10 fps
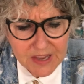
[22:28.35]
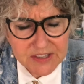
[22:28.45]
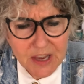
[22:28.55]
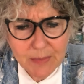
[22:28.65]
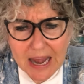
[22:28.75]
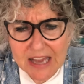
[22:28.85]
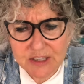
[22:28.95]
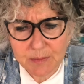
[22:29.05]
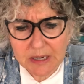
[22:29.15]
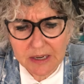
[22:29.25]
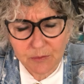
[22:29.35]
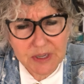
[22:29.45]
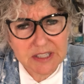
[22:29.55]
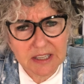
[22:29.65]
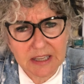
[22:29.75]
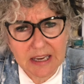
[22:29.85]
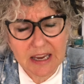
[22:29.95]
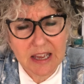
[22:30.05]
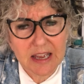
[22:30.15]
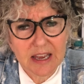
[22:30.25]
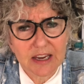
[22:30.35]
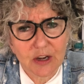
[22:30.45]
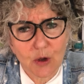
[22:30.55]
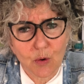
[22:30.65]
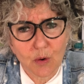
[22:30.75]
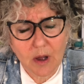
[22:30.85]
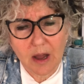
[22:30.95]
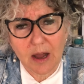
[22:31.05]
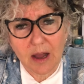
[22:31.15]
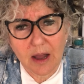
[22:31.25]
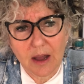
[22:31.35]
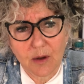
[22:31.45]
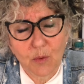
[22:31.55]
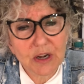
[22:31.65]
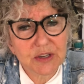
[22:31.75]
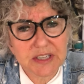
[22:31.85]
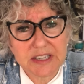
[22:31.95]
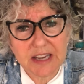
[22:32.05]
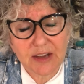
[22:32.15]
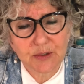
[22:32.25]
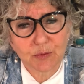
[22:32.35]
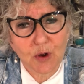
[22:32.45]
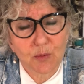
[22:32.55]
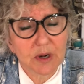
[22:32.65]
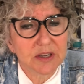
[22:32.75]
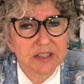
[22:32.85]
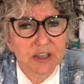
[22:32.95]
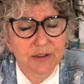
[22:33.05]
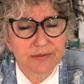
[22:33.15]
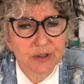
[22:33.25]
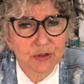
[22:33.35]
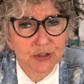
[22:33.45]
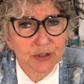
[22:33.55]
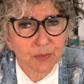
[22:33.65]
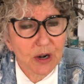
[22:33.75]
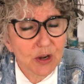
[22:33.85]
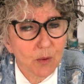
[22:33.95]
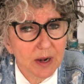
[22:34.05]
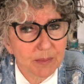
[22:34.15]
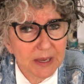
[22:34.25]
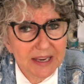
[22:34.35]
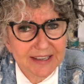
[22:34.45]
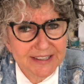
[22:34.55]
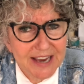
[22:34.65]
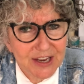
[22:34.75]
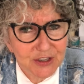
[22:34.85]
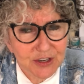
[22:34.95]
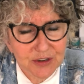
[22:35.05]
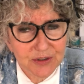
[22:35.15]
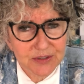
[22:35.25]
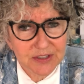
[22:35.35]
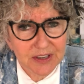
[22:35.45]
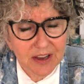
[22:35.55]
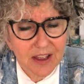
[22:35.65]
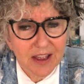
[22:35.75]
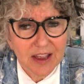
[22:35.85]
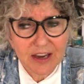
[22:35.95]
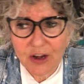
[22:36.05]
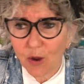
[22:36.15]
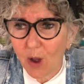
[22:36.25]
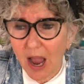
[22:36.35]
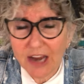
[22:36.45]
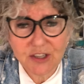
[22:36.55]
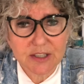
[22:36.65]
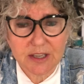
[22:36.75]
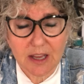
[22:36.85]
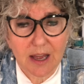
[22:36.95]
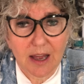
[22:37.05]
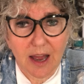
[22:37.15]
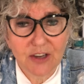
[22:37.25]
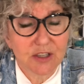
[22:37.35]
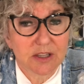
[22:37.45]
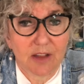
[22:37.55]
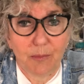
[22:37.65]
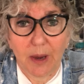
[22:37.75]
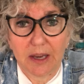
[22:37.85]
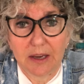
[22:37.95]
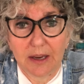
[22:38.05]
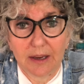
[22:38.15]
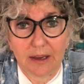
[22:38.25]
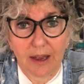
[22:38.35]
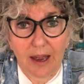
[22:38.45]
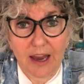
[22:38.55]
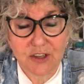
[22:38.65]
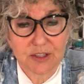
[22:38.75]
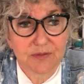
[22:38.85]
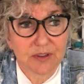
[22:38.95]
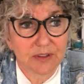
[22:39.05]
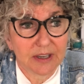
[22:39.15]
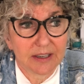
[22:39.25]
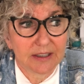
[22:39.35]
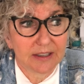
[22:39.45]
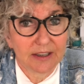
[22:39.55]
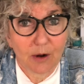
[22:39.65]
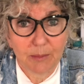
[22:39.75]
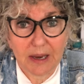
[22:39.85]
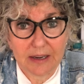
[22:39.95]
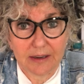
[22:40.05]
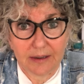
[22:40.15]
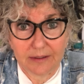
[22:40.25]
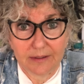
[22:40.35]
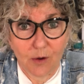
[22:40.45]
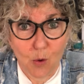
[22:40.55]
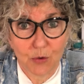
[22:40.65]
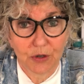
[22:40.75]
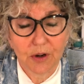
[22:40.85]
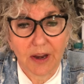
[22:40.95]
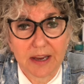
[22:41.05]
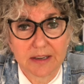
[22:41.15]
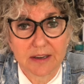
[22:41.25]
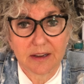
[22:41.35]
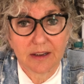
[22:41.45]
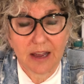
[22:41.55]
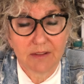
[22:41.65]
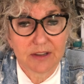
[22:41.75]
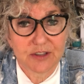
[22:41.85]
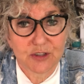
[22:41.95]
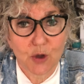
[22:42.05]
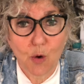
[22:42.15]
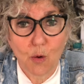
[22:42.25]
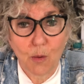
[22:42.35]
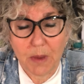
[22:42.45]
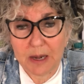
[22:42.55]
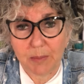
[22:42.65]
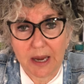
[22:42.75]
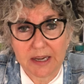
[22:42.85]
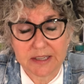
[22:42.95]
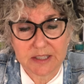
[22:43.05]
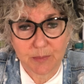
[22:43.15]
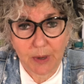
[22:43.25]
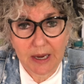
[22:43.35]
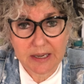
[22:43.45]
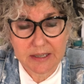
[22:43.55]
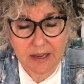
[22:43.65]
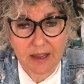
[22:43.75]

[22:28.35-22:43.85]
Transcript: someone asked me recently, you know, uh, what do you see down the road? What do you see your future? Where do you want to be in 10 years? And, you know, I just, I just love painting. I just feel like, you know, I'm getting older and I've got so many paintings to paint